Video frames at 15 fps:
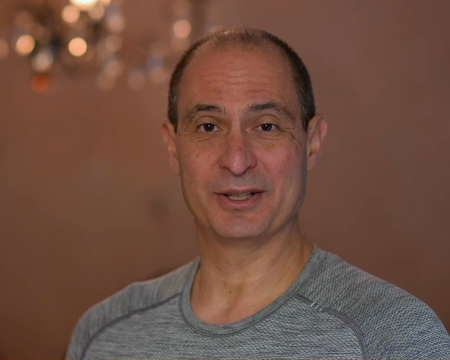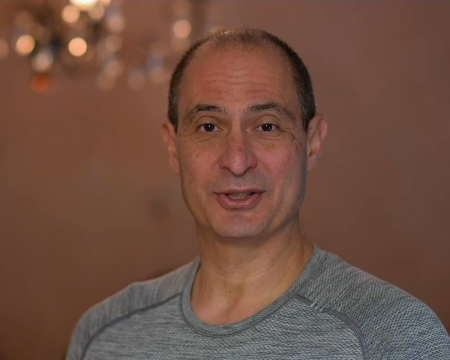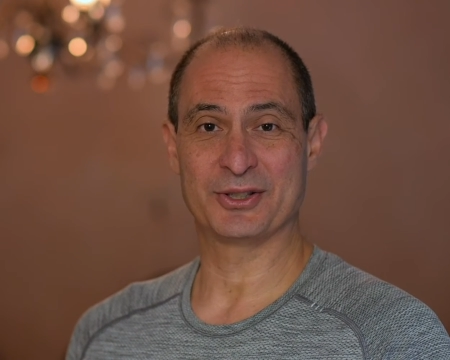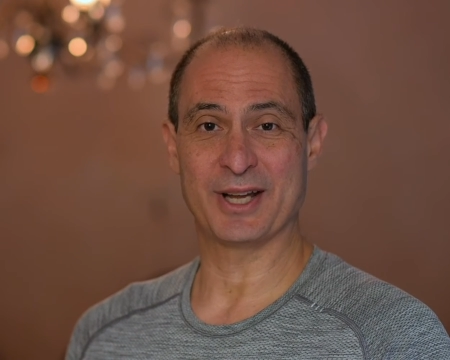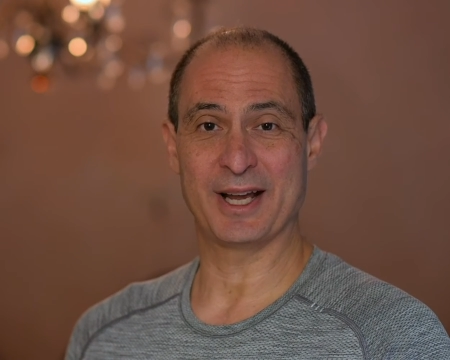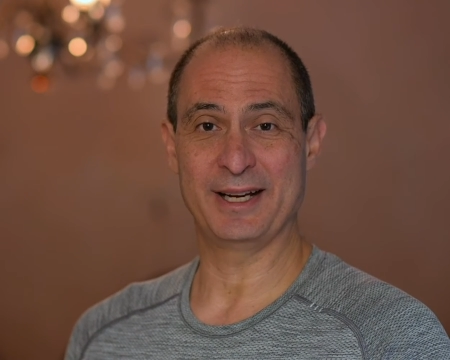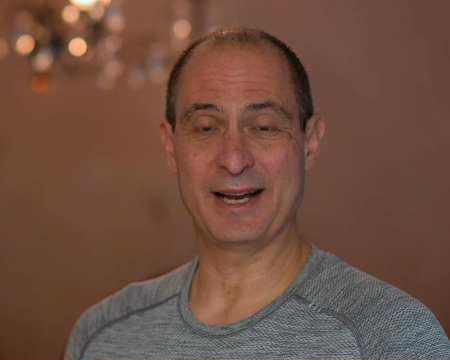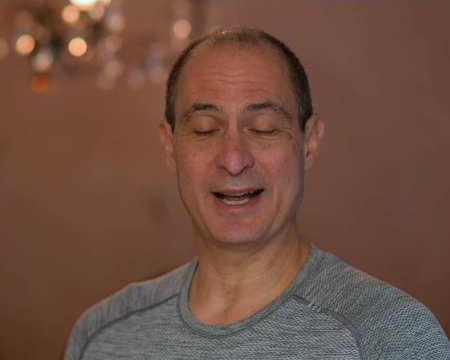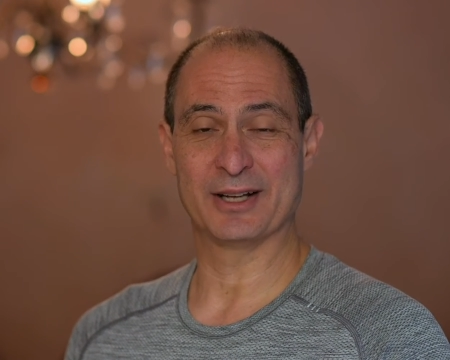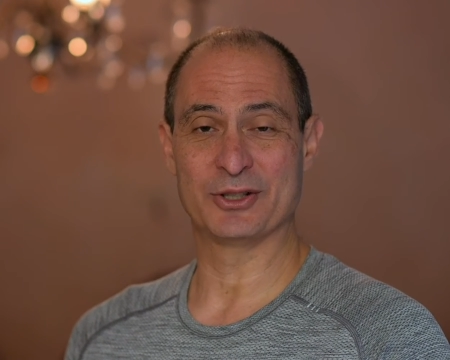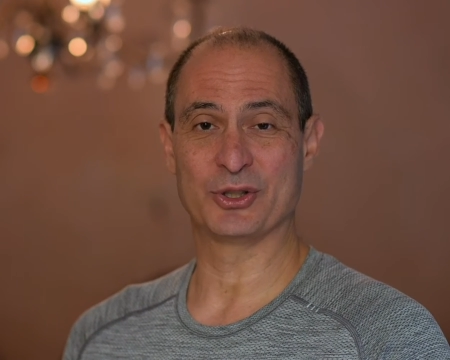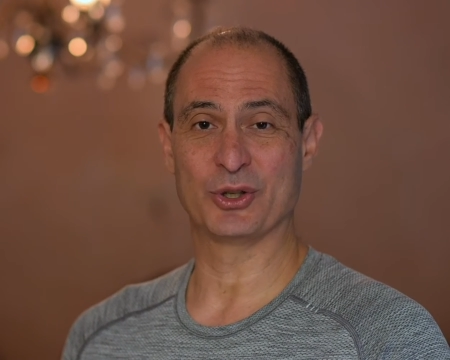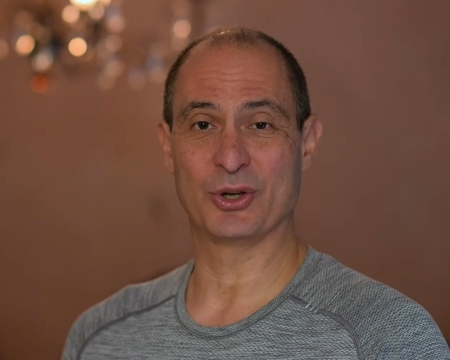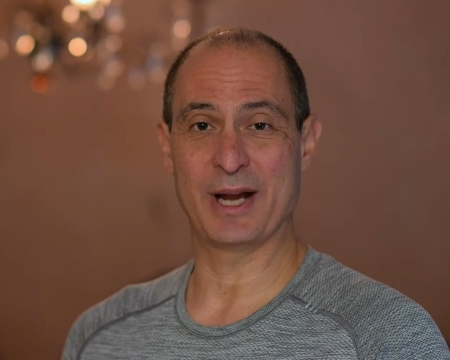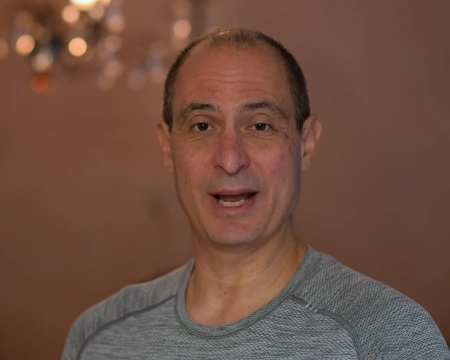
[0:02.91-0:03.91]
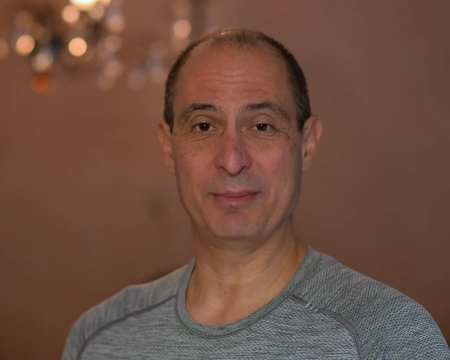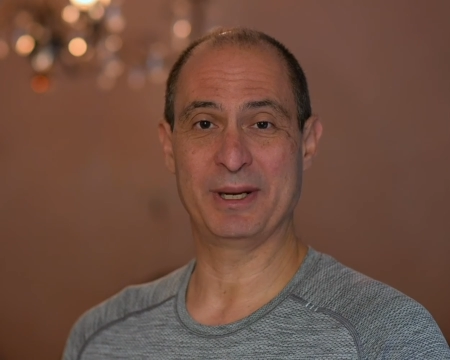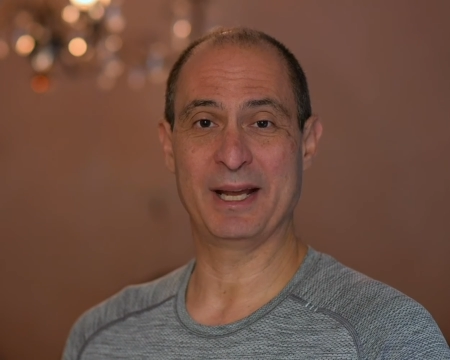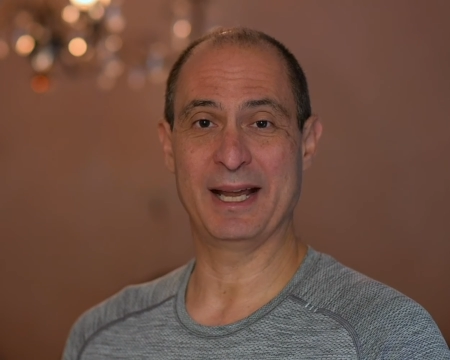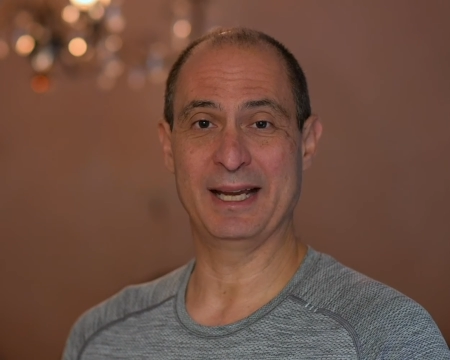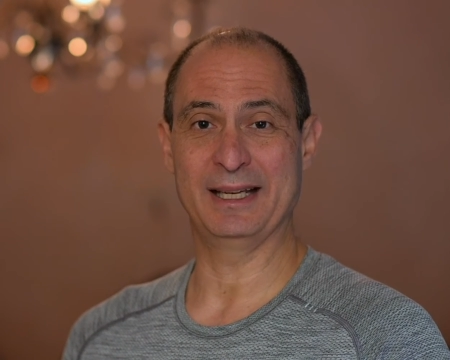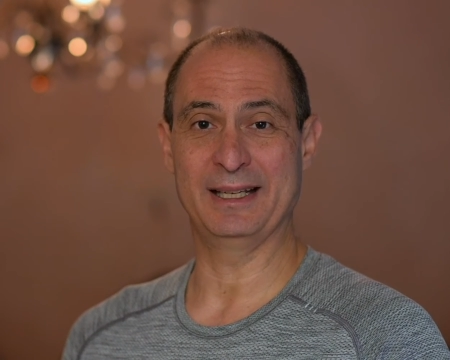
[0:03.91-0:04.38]
Sennheiser
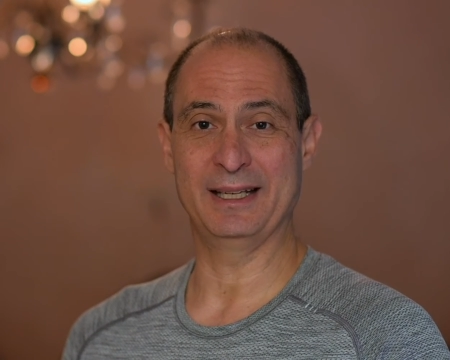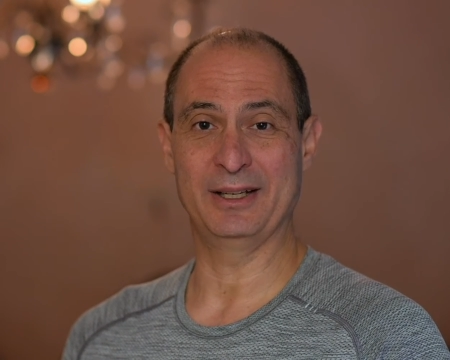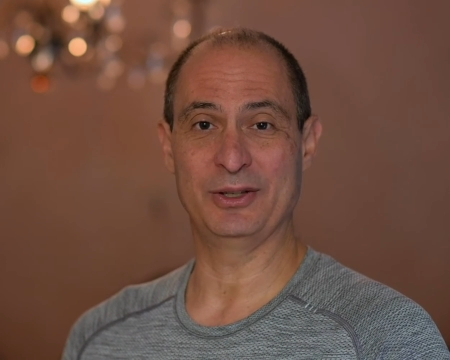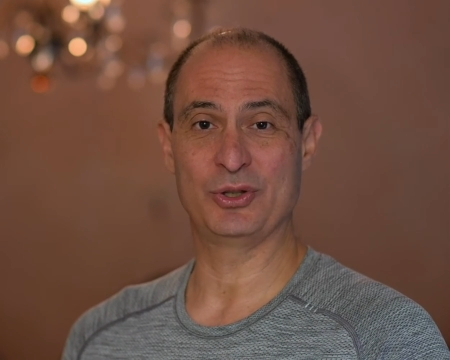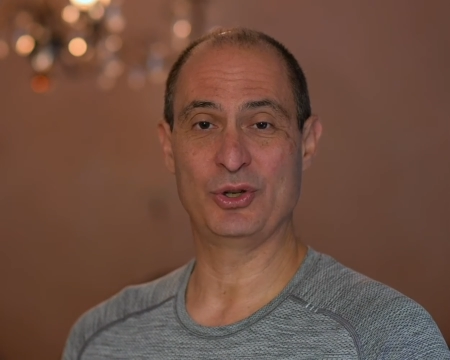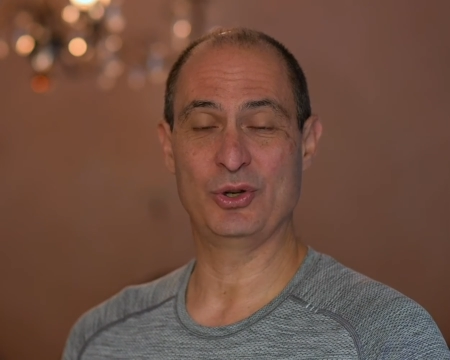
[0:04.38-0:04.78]
MKE